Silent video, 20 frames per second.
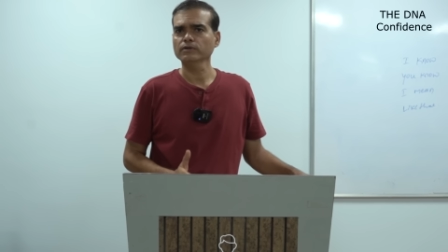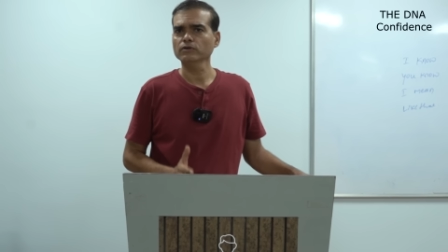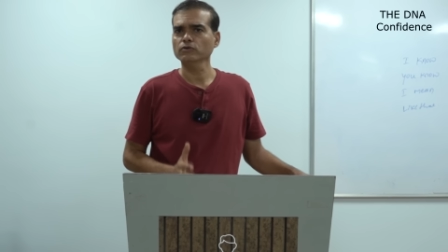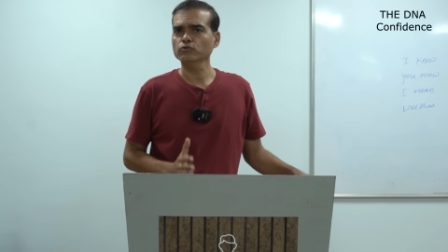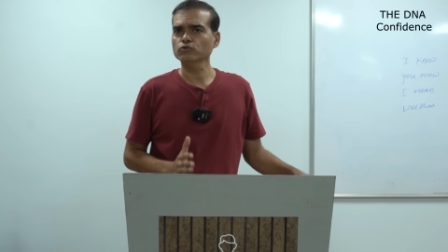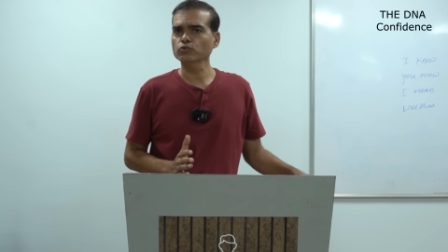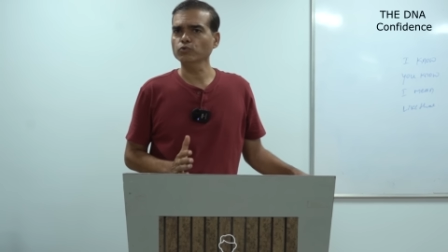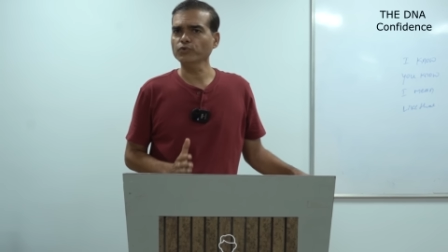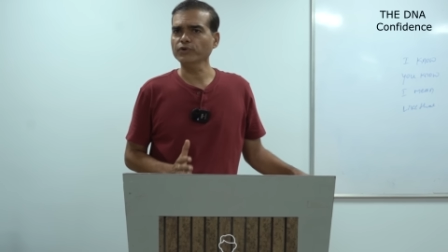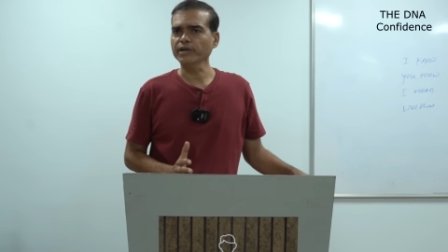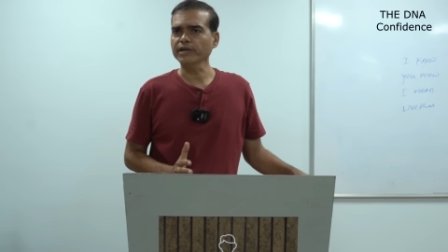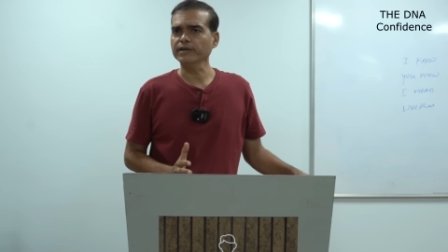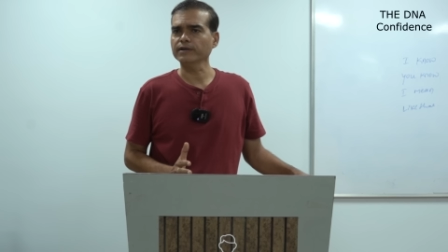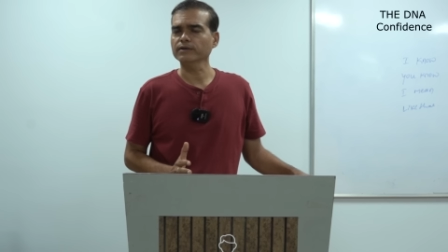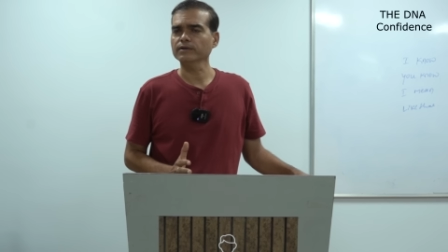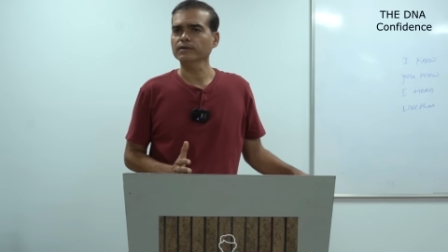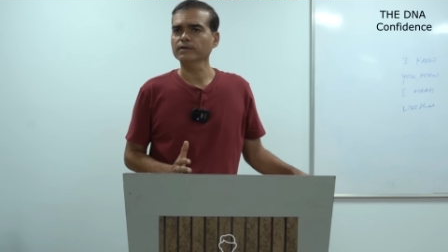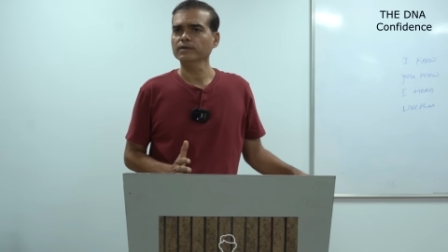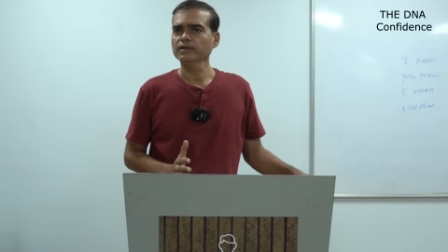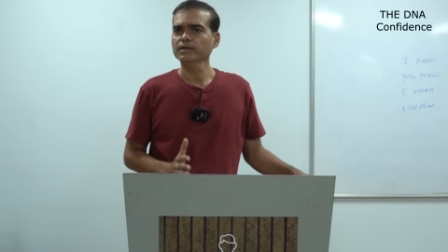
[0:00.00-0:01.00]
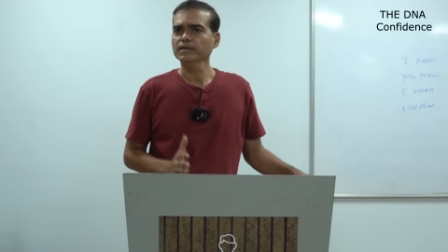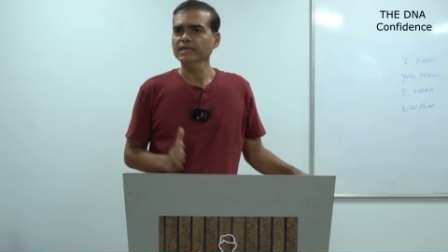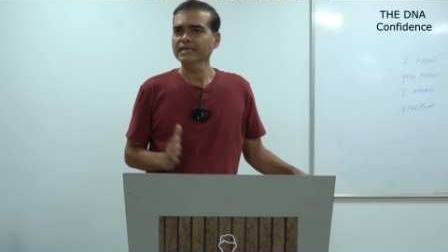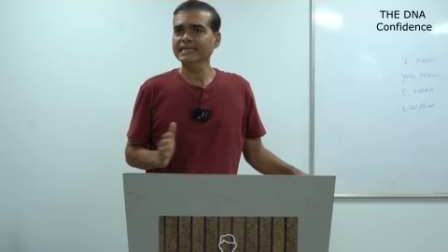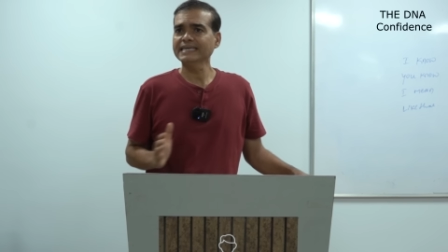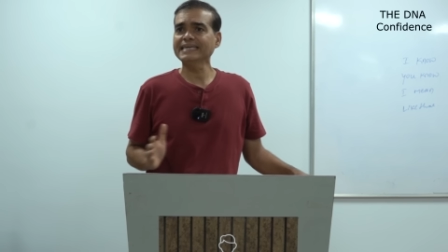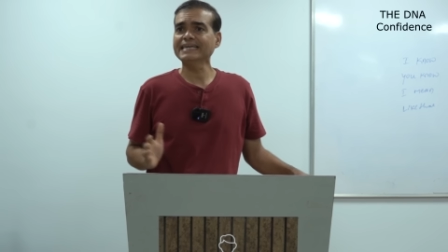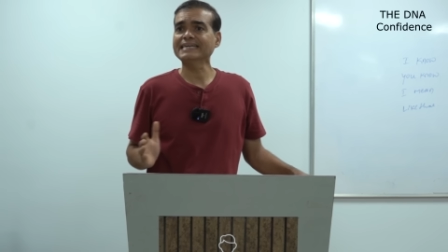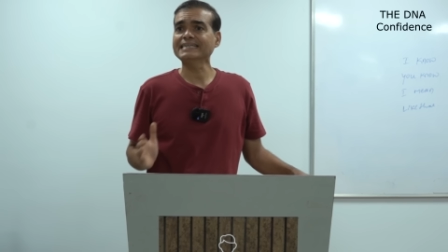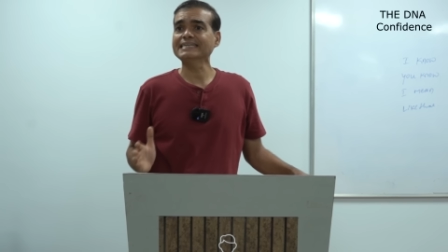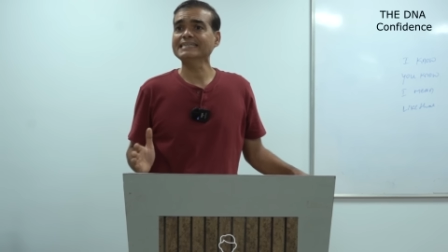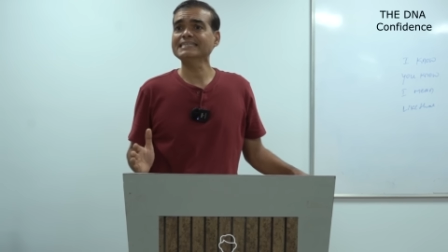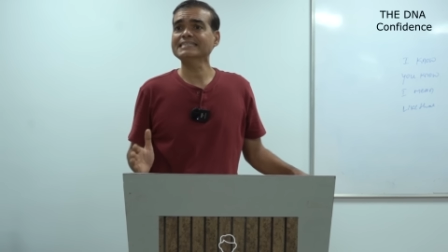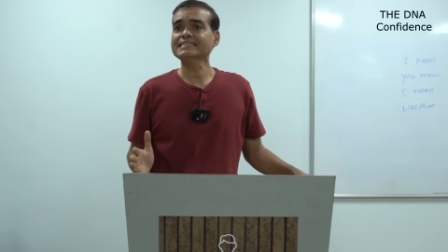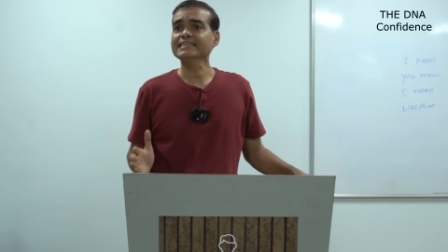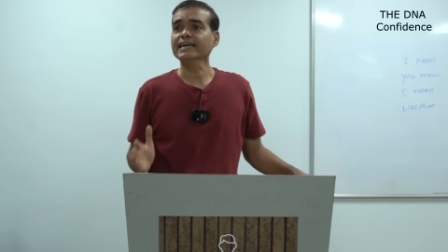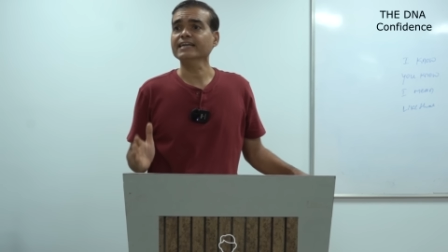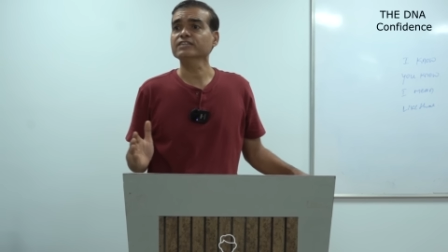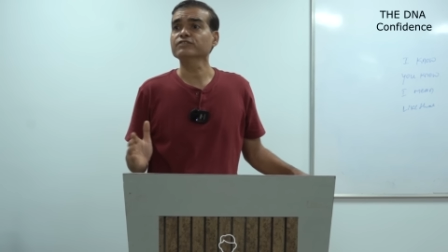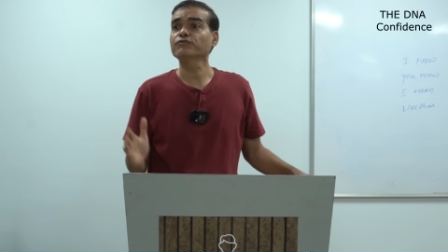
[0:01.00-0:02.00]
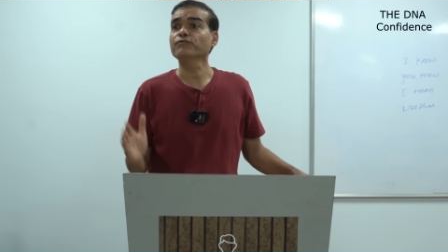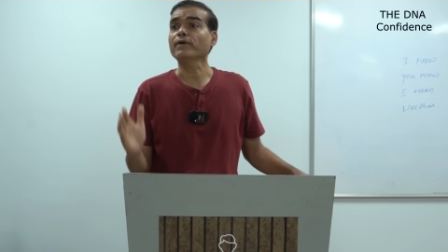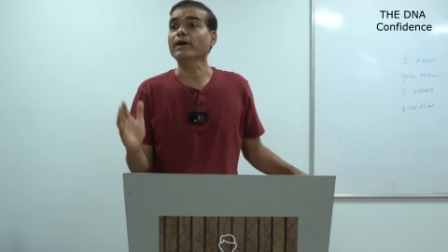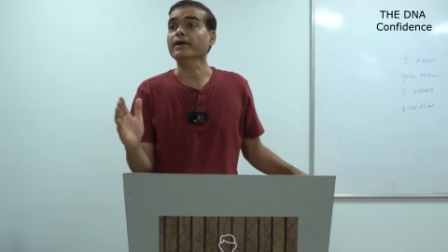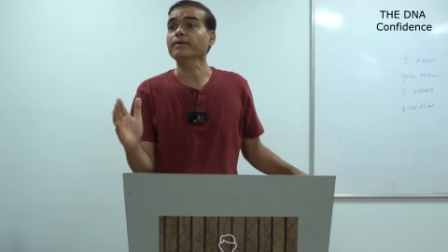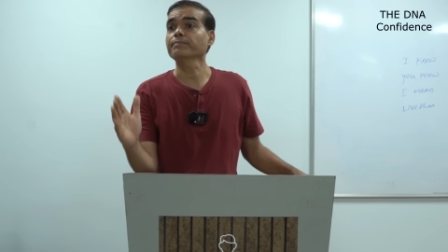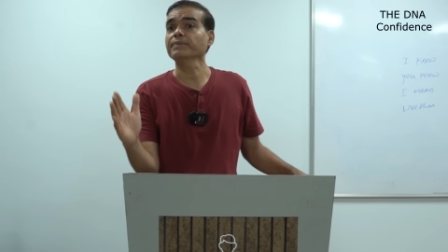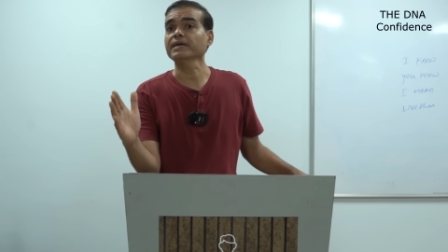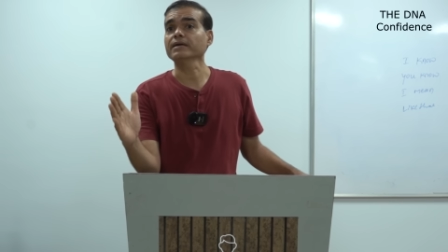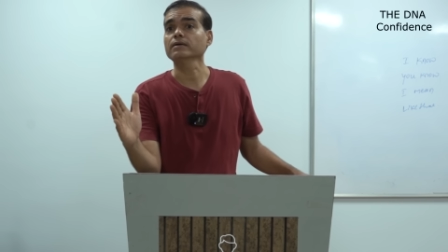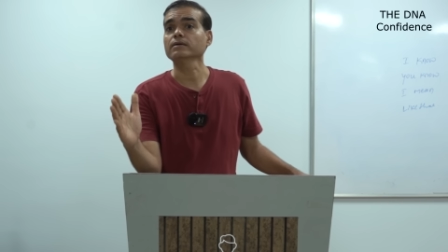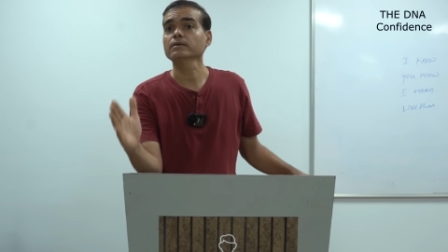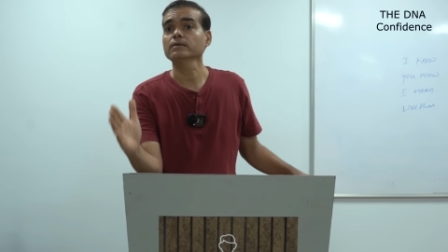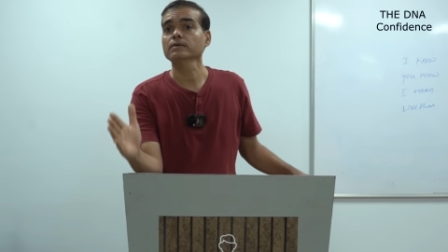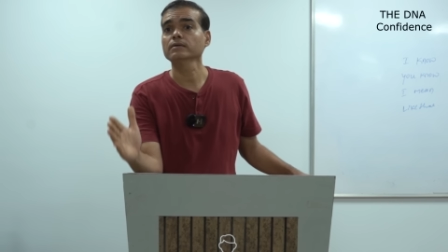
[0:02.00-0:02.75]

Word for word: rooted. He understands farming.